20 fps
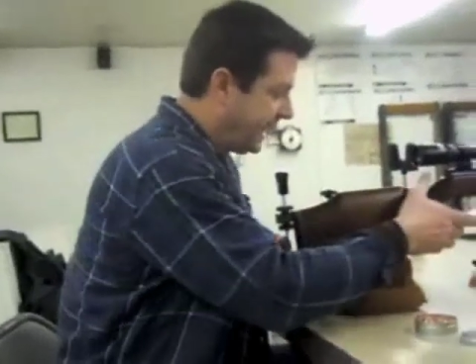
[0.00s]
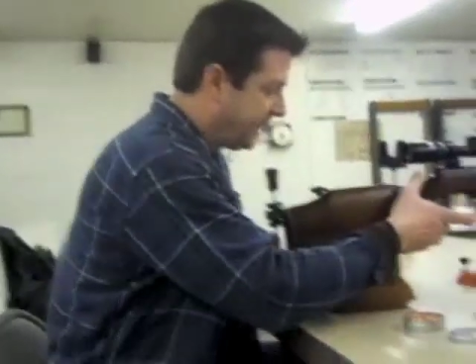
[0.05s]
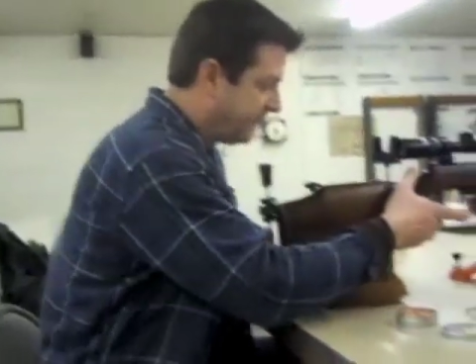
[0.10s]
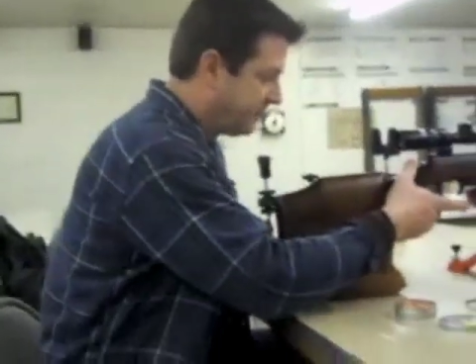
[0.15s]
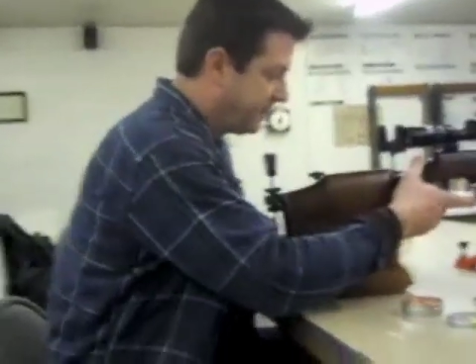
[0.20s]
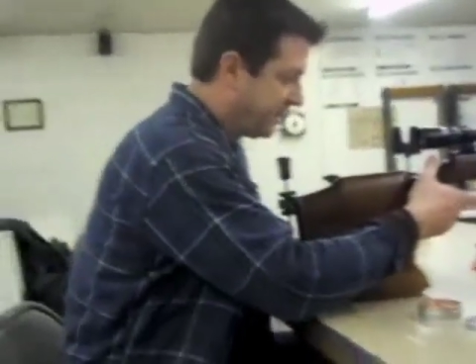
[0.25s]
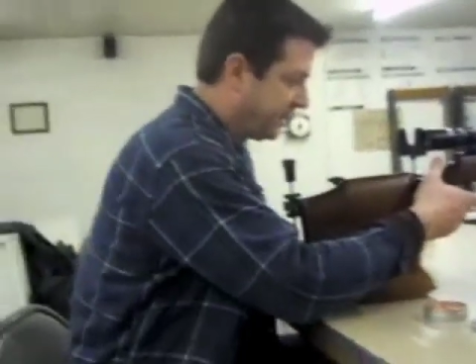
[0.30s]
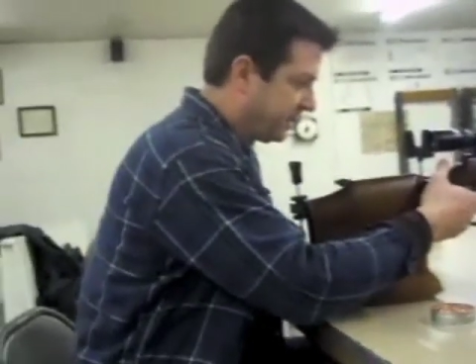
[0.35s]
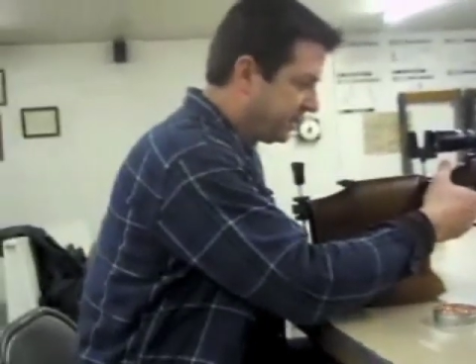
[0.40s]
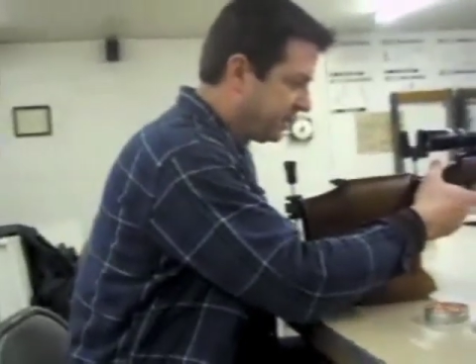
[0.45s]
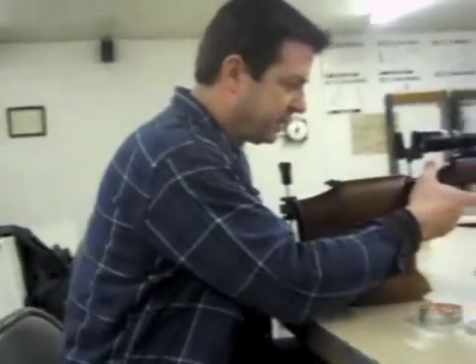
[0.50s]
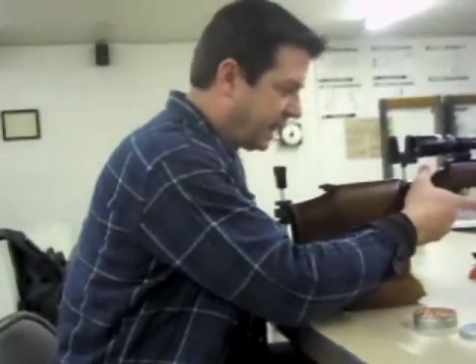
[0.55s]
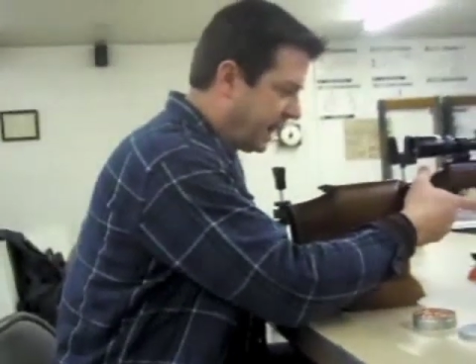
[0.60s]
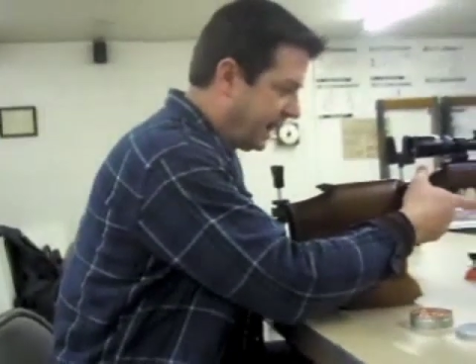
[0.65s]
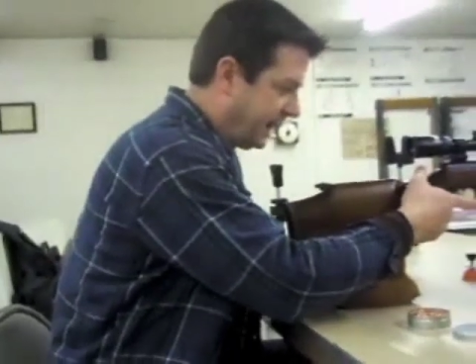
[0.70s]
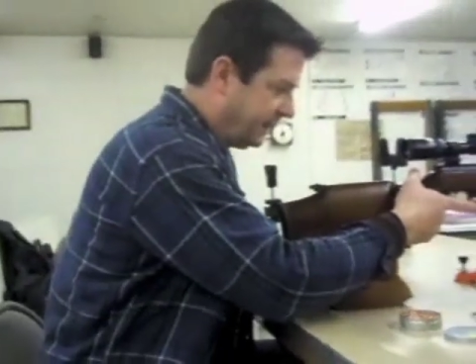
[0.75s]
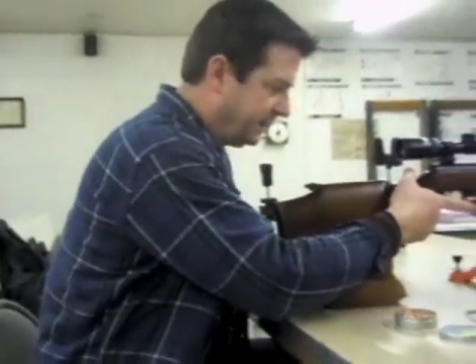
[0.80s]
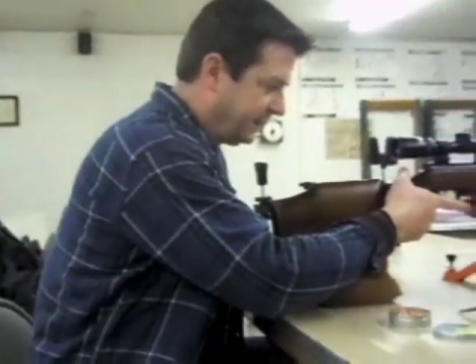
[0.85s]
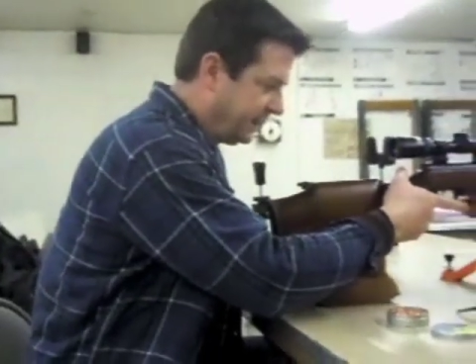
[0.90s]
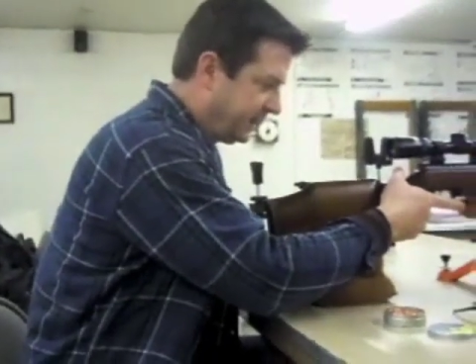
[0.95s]
I'm going to
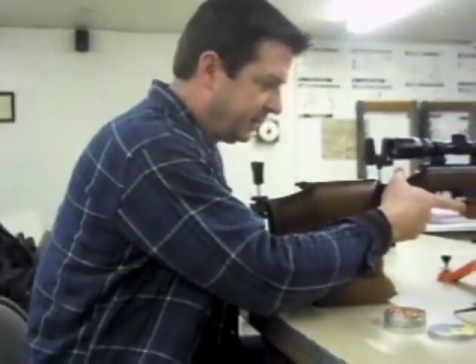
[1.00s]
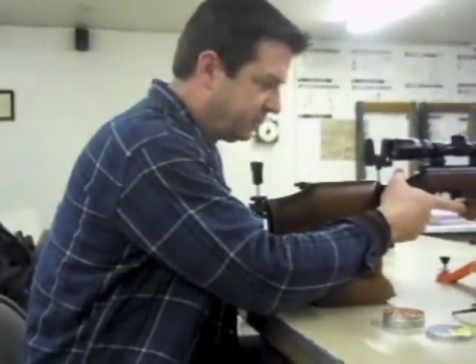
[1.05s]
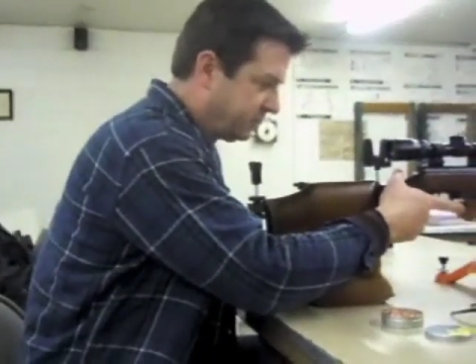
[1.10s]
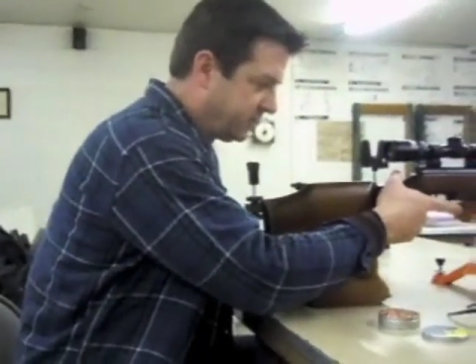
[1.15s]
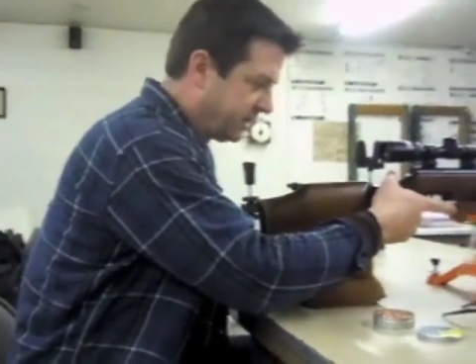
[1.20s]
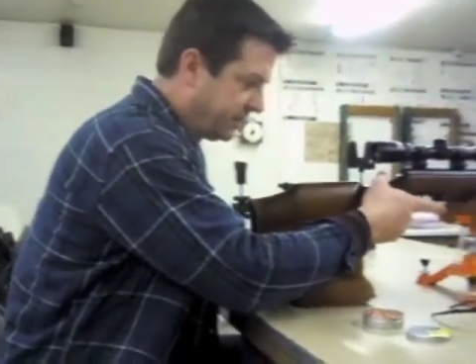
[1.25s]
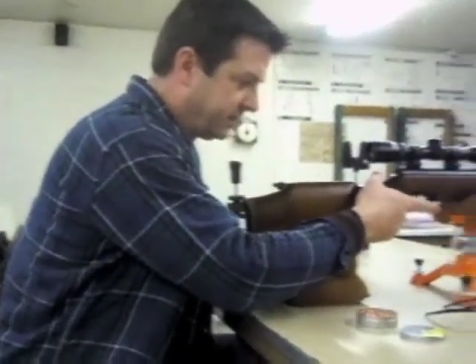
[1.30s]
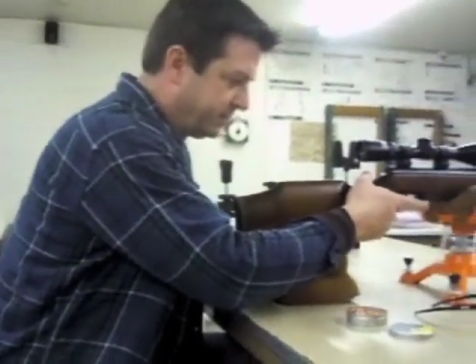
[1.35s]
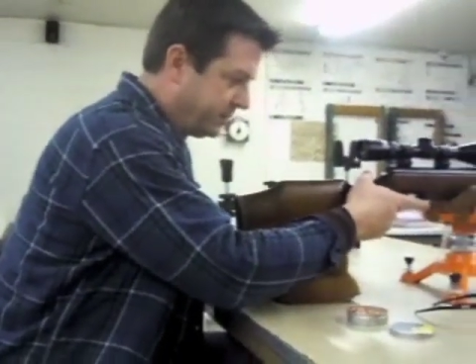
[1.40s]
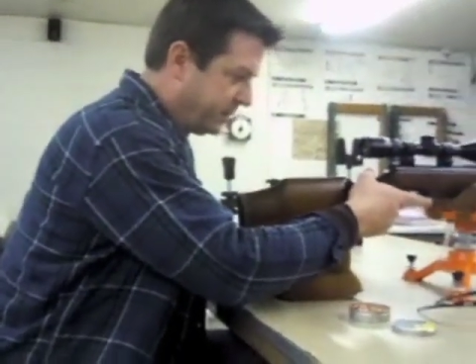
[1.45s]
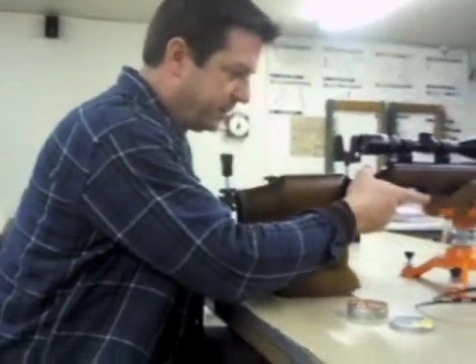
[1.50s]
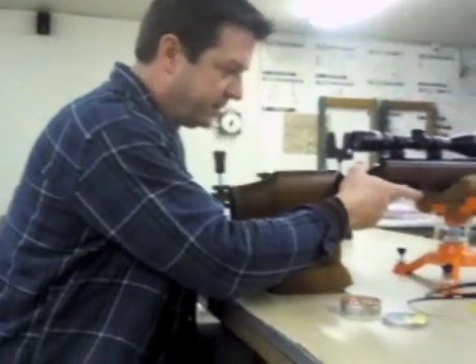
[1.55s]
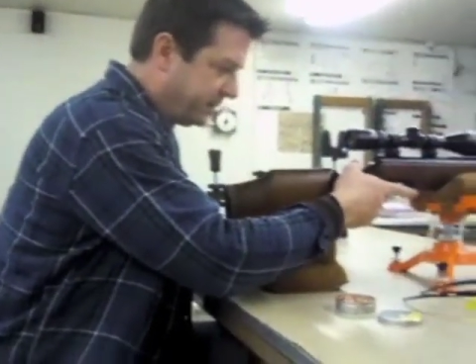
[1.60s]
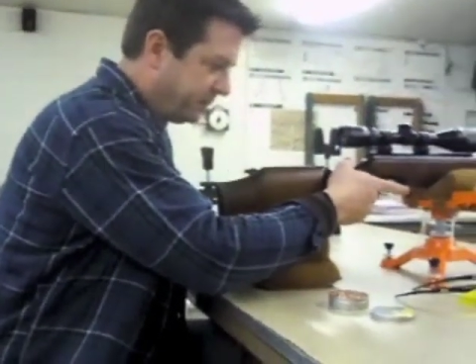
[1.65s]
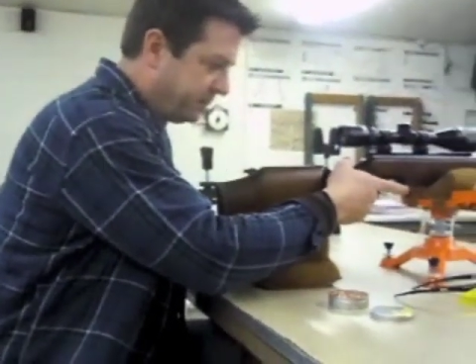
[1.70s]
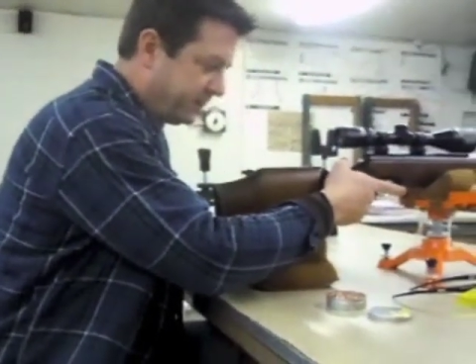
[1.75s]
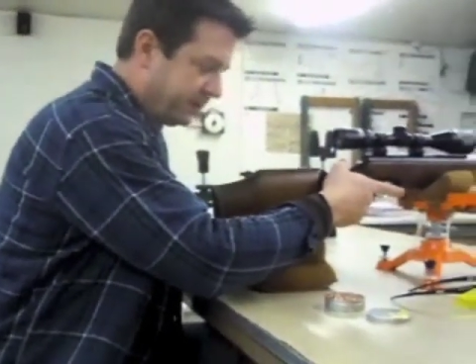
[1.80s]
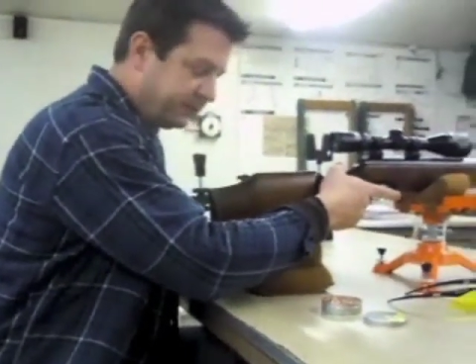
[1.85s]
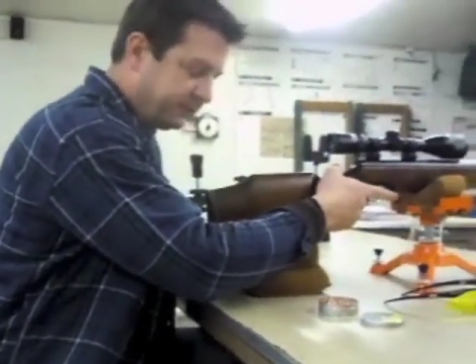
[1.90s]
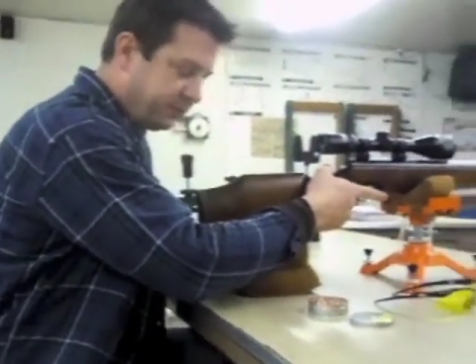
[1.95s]
lightly grip the
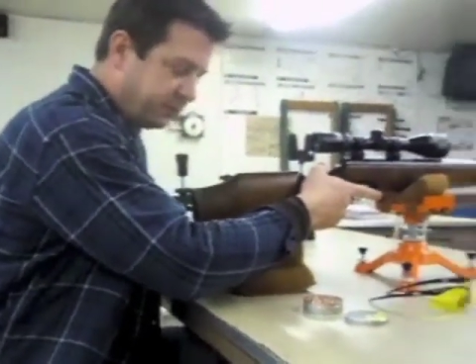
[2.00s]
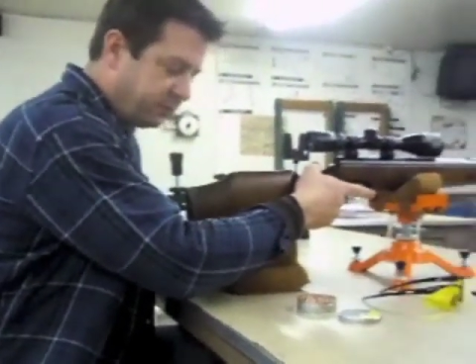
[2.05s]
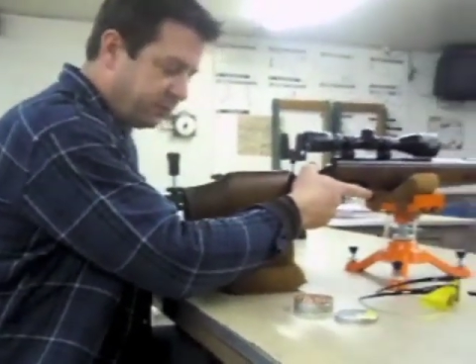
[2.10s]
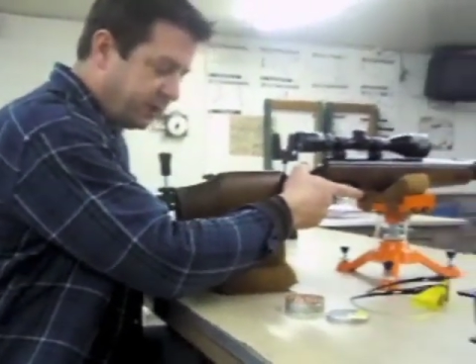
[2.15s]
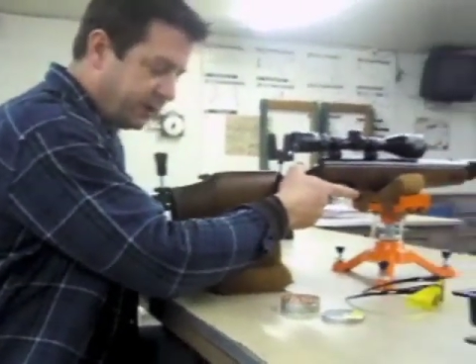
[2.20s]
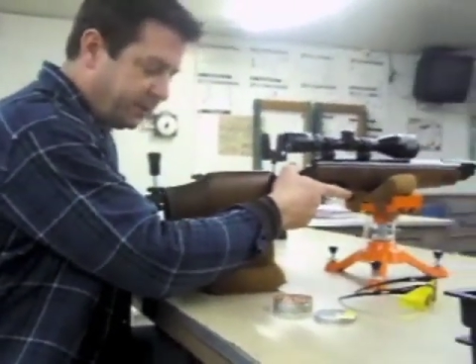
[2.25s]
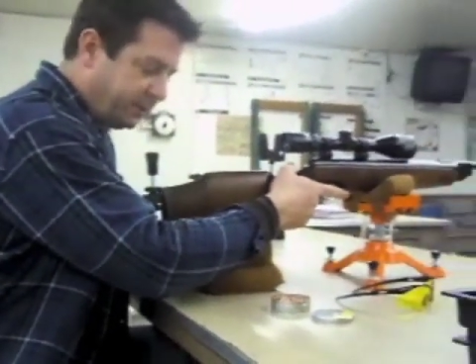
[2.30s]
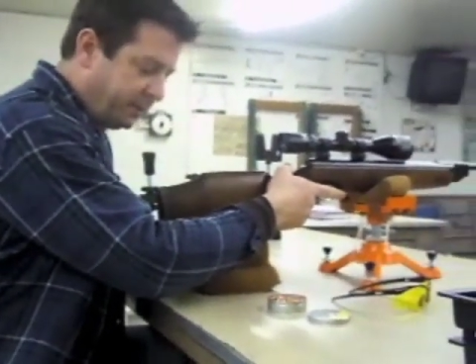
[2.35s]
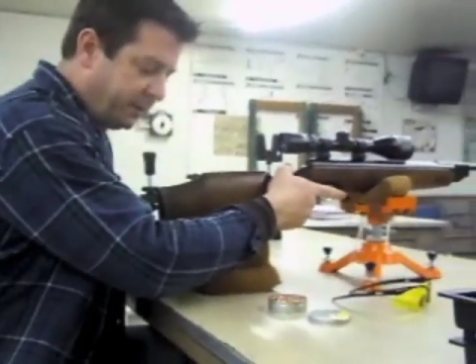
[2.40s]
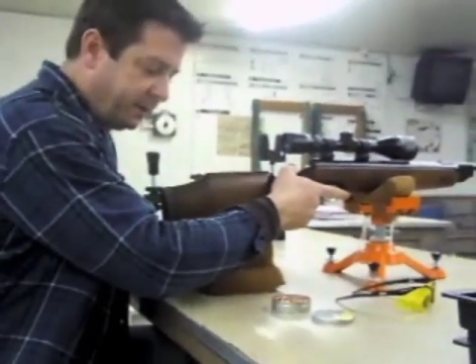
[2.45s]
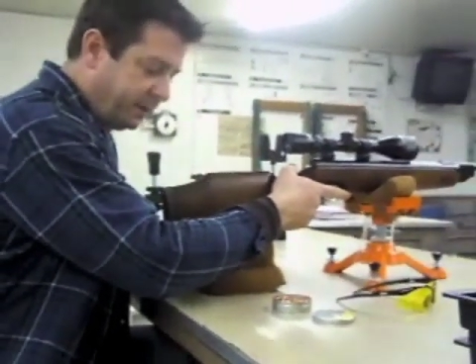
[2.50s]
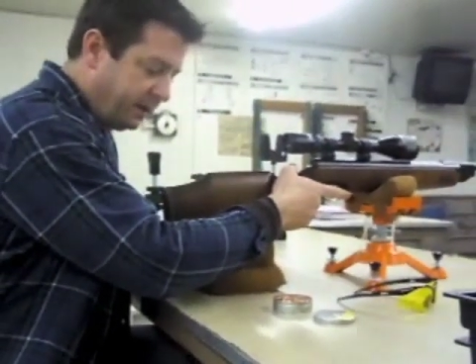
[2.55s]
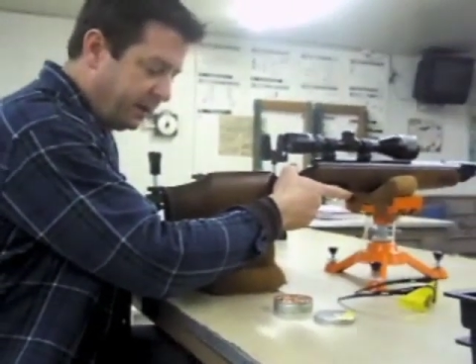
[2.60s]
pistol grip,